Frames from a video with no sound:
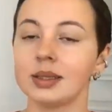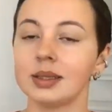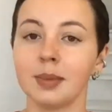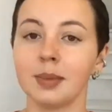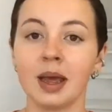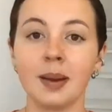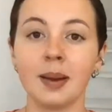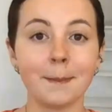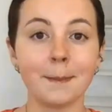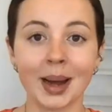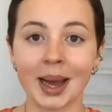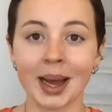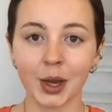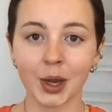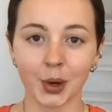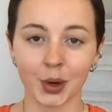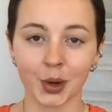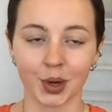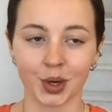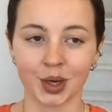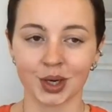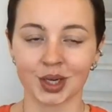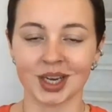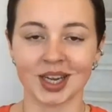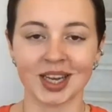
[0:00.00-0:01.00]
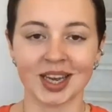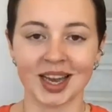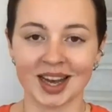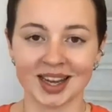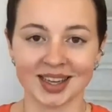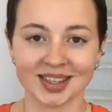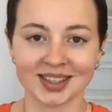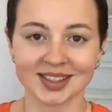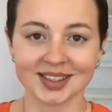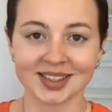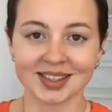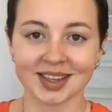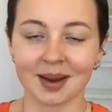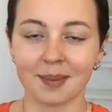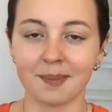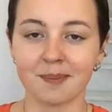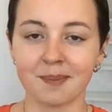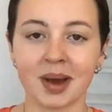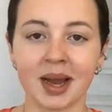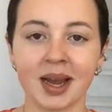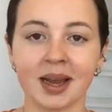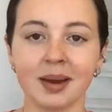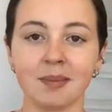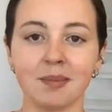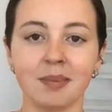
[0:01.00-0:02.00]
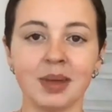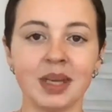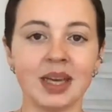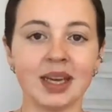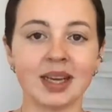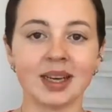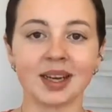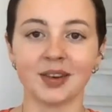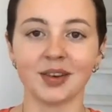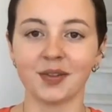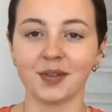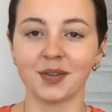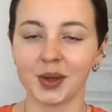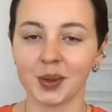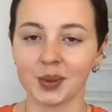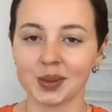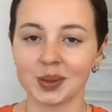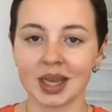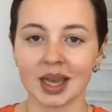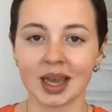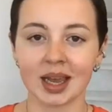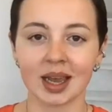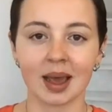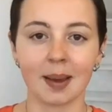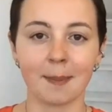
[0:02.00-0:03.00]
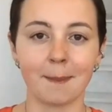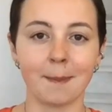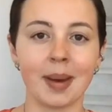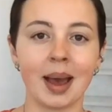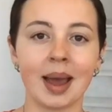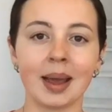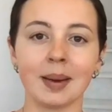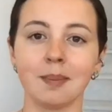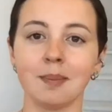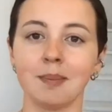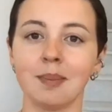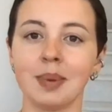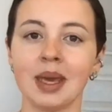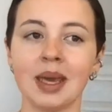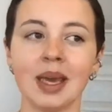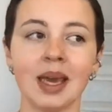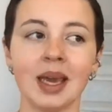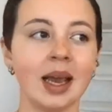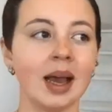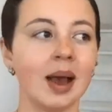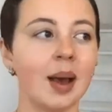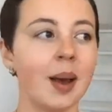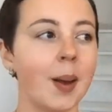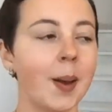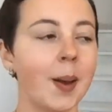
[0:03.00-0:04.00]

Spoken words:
It might hurt, yes, it might be confusing, it might be,